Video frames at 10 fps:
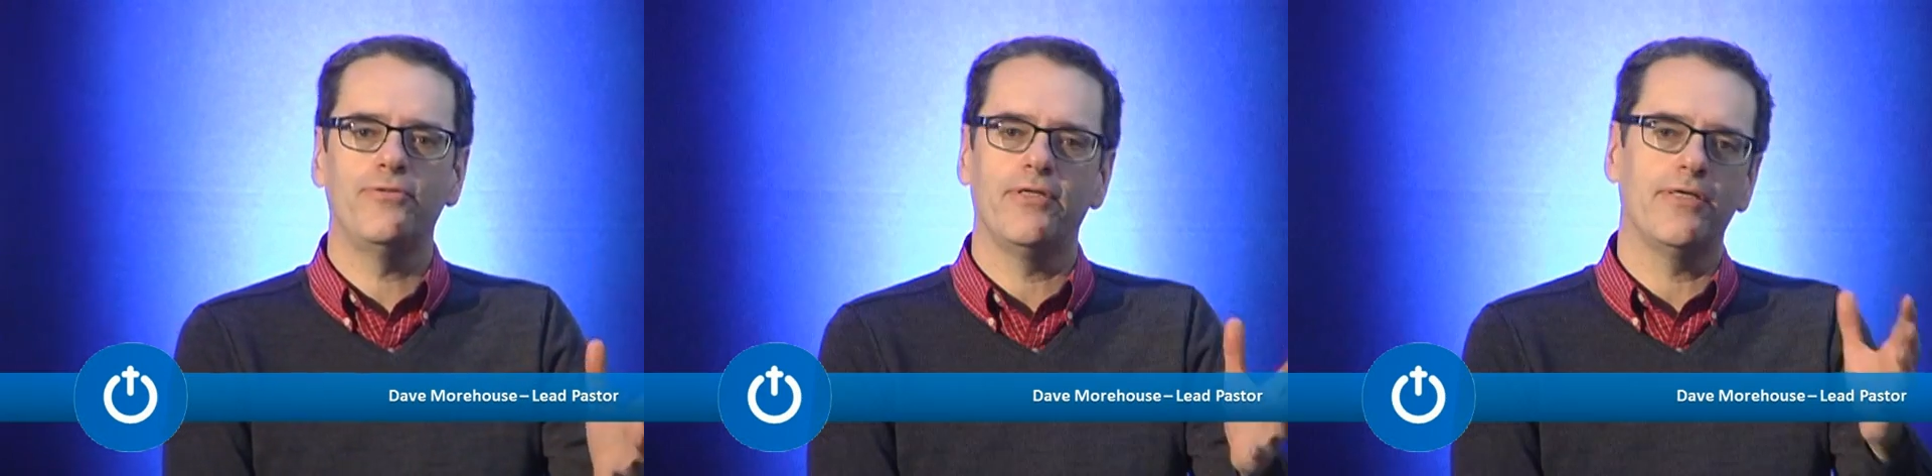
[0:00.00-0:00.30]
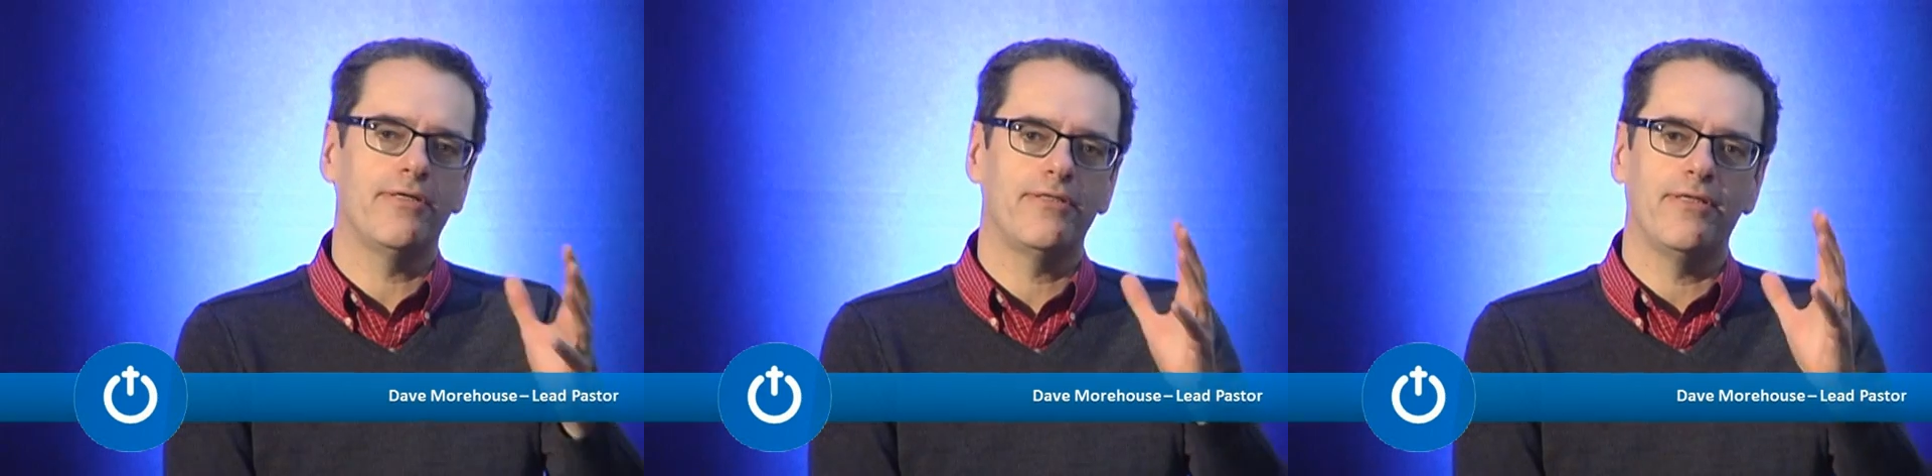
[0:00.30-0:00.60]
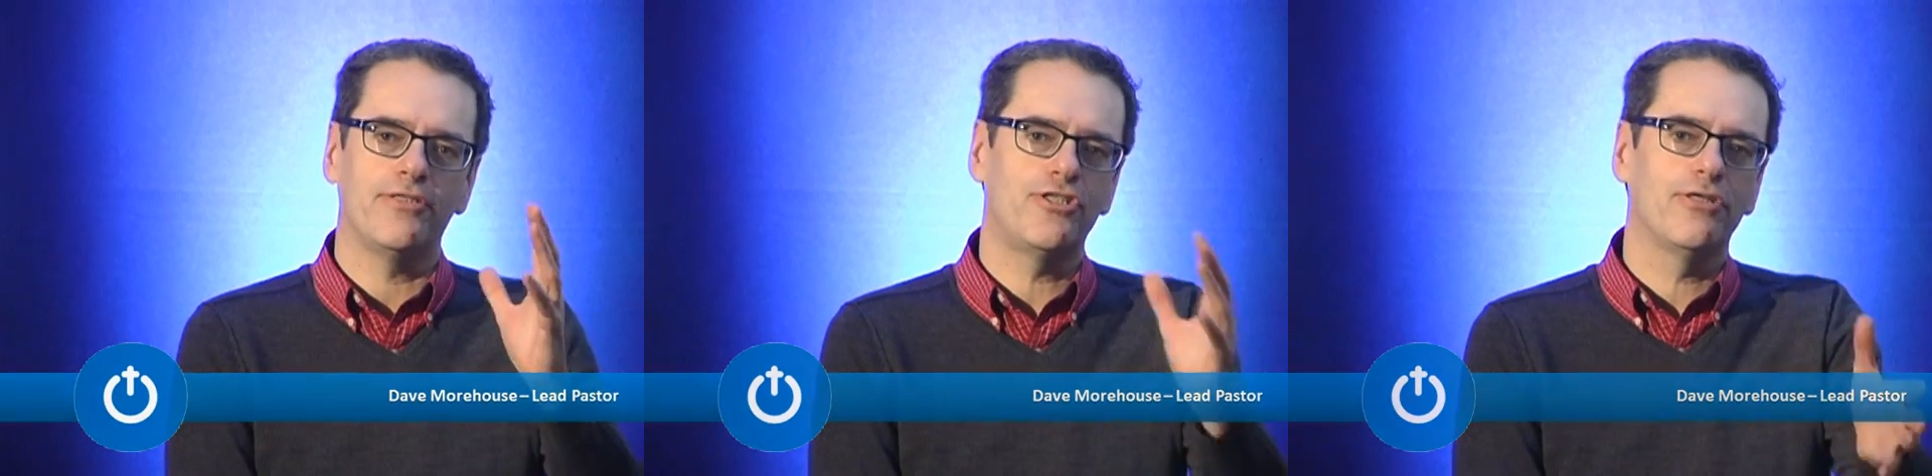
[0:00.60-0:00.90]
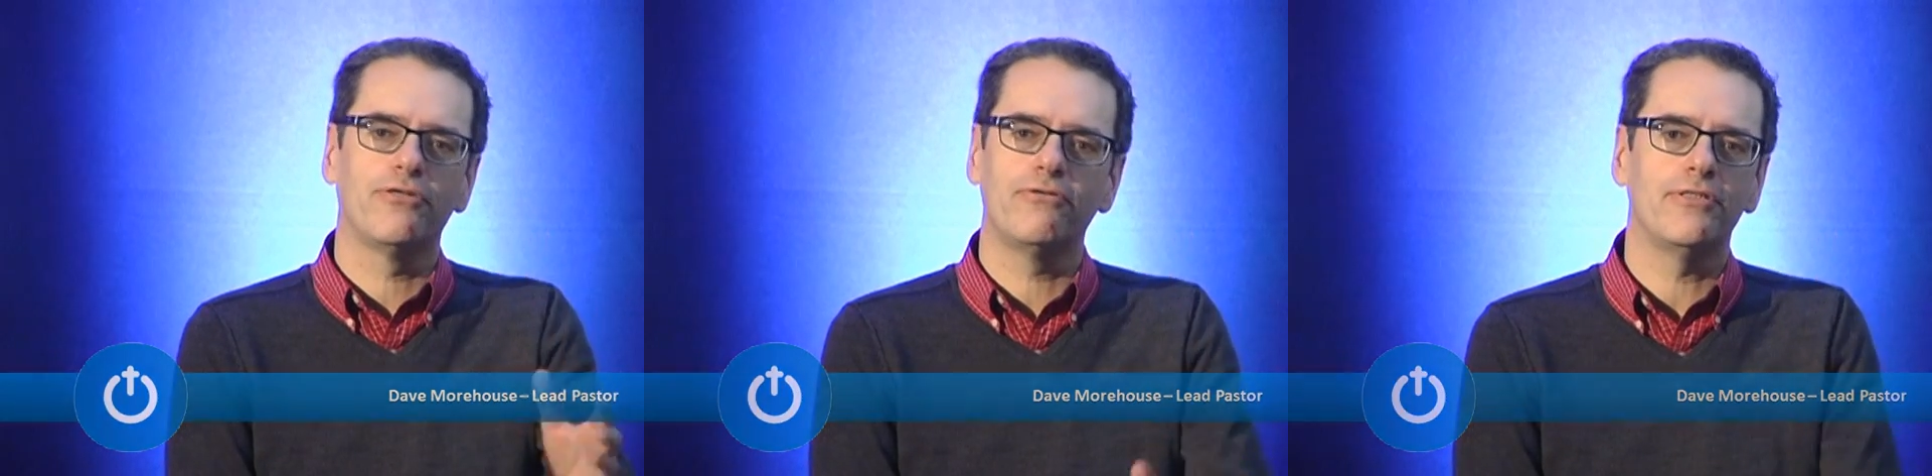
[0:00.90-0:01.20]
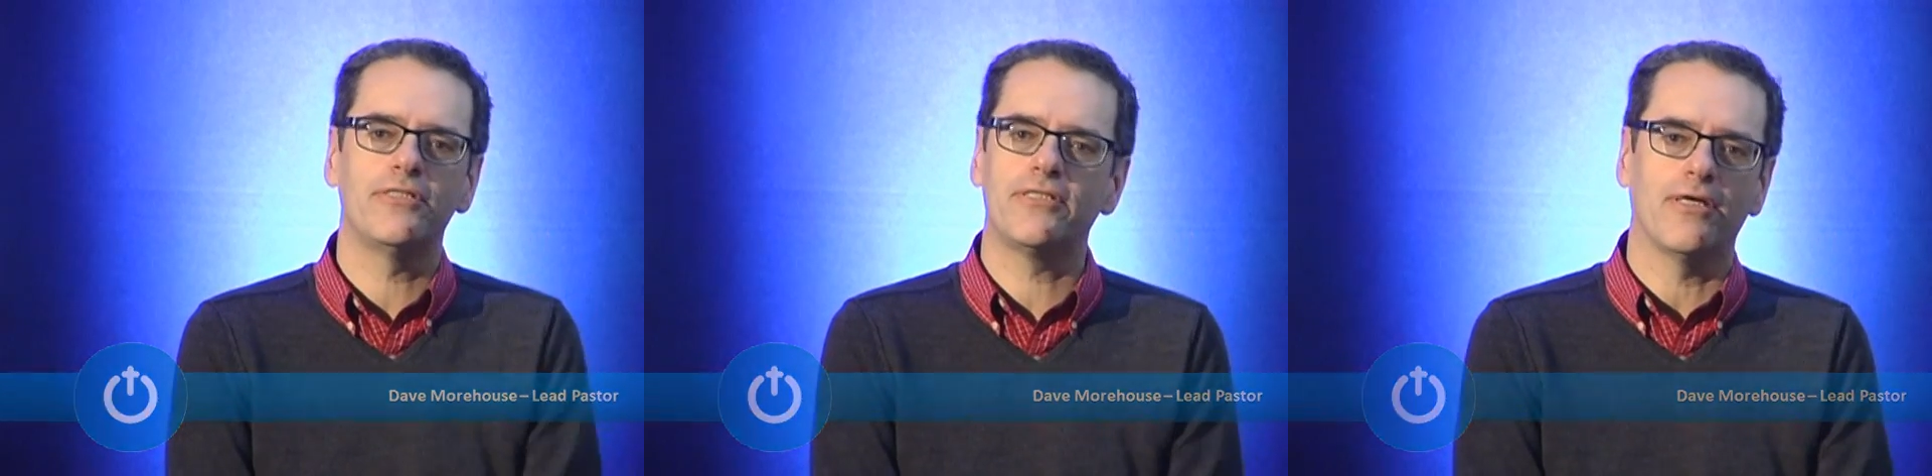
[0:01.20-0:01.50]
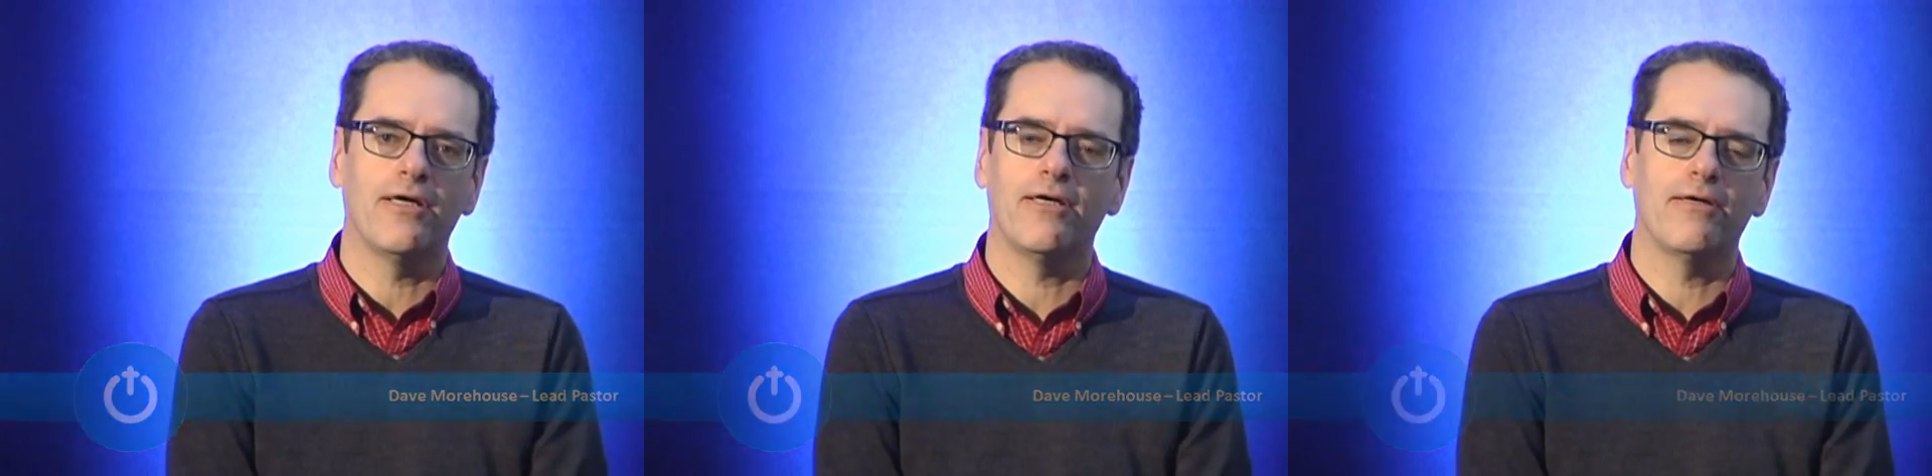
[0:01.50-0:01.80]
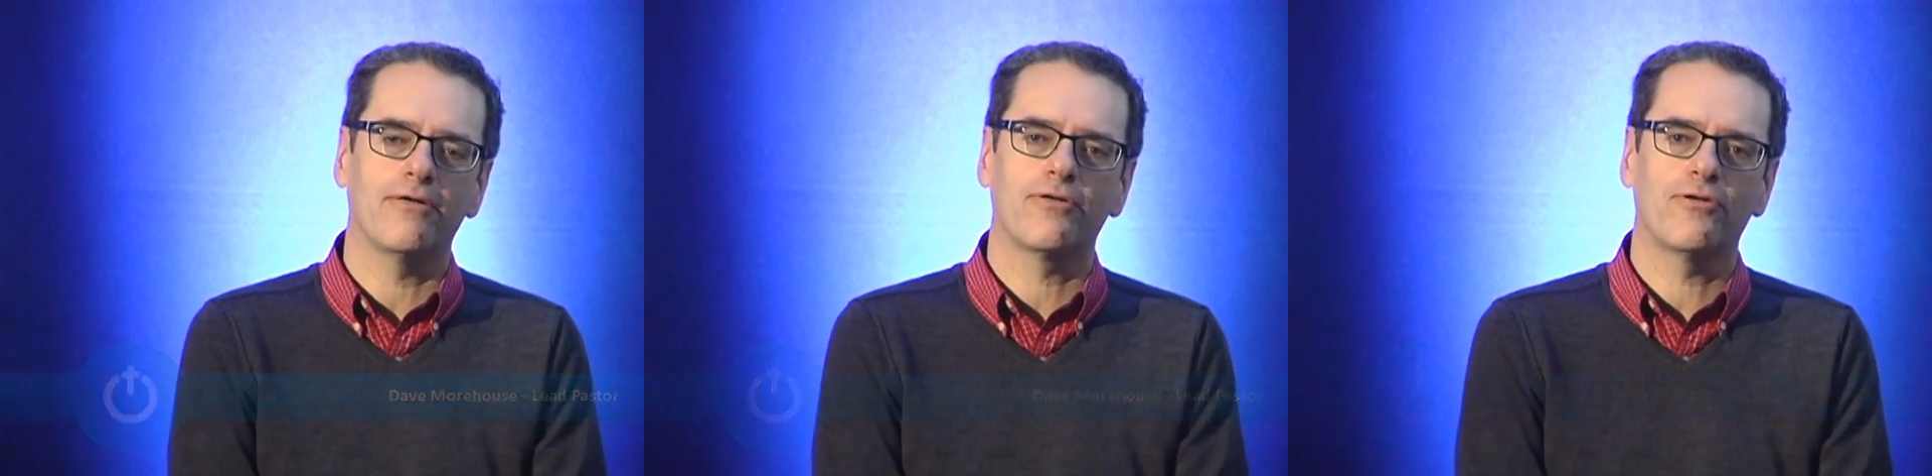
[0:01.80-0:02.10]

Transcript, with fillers: the, the children's uh,